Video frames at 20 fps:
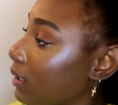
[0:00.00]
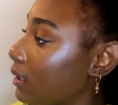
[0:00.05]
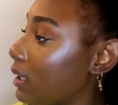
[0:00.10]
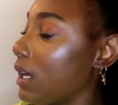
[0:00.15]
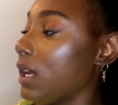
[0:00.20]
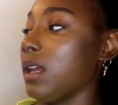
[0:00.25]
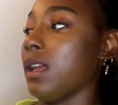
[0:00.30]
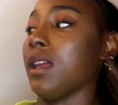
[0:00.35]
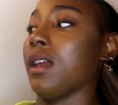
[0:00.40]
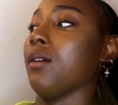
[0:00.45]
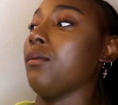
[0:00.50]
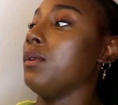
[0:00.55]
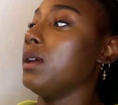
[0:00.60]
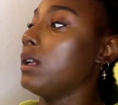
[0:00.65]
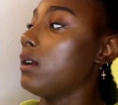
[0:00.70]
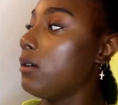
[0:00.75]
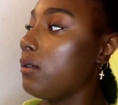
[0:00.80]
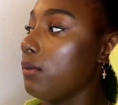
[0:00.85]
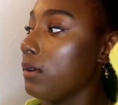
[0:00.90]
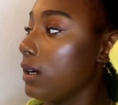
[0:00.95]
Like, and we
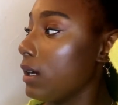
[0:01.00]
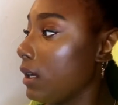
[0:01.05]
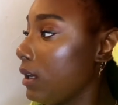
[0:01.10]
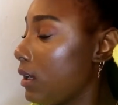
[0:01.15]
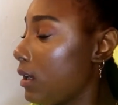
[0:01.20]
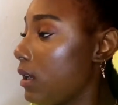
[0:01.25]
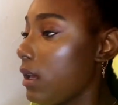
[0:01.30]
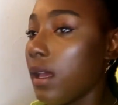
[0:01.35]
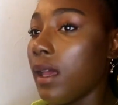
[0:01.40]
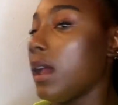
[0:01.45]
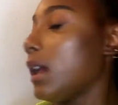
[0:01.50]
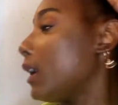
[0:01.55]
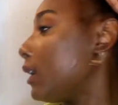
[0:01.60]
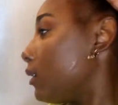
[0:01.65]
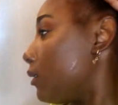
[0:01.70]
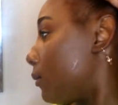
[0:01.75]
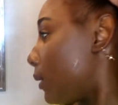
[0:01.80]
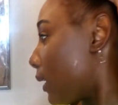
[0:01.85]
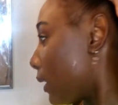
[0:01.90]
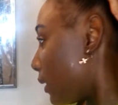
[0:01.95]
don't want, ain't
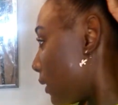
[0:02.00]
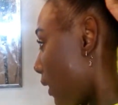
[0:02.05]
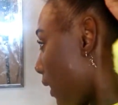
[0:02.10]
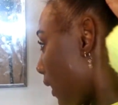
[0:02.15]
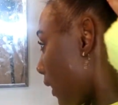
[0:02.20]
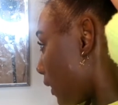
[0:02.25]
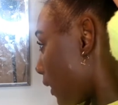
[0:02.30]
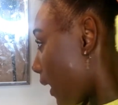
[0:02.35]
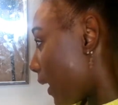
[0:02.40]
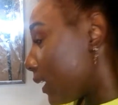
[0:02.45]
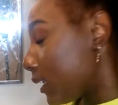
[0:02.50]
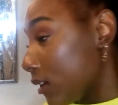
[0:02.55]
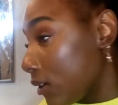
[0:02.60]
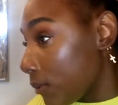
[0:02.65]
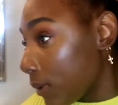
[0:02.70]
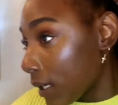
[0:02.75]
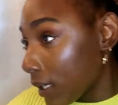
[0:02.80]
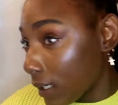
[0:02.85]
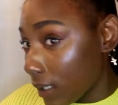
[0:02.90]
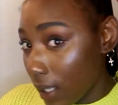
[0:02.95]
nobody
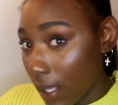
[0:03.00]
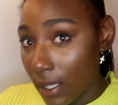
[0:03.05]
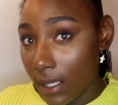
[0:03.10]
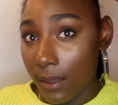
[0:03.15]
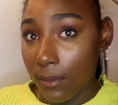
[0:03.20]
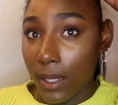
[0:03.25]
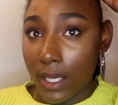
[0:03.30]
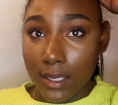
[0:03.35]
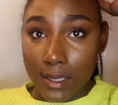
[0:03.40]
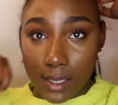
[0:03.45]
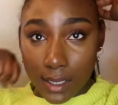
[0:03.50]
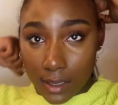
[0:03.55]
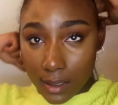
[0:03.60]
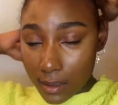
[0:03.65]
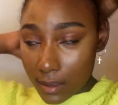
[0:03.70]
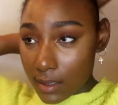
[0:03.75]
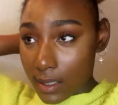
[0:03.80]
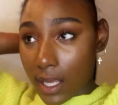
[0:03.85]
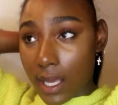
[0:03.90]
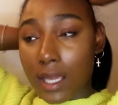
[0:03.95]
clocking my
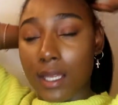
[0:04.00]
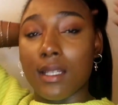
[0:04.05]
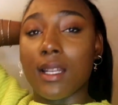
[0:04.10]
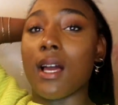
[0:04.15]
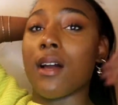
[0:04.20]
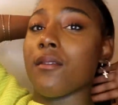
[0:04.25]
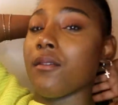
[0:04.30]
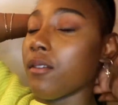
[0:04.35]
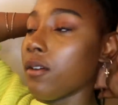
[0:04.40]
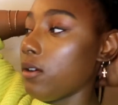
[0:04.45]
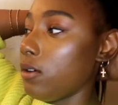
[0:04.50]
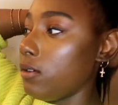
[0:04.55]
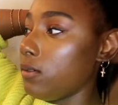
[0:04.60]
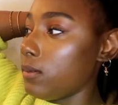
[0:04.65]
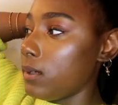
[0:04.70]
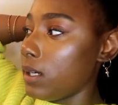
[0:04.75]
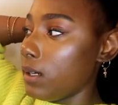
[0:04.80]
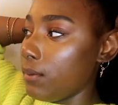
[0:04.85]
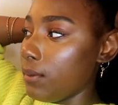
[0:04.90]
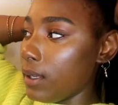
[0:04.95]
sis, like, not for
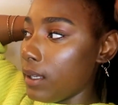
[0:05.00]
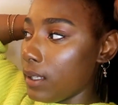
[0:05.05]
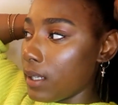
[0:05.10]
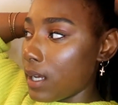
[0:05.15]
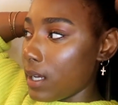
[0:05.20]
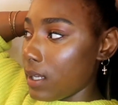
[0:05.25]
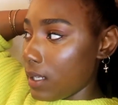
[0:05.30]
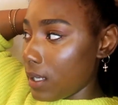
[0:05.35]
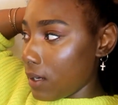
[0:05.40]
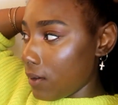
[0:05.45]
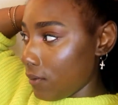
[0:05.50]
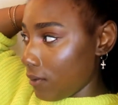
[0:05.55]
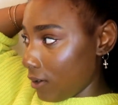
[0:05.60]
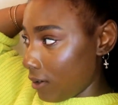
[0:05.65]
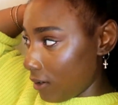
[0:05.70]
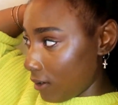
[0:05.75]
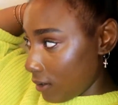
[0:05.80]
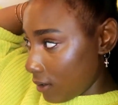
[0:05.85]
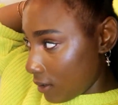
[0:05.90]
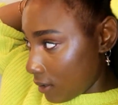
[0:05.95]
homecoming, not never.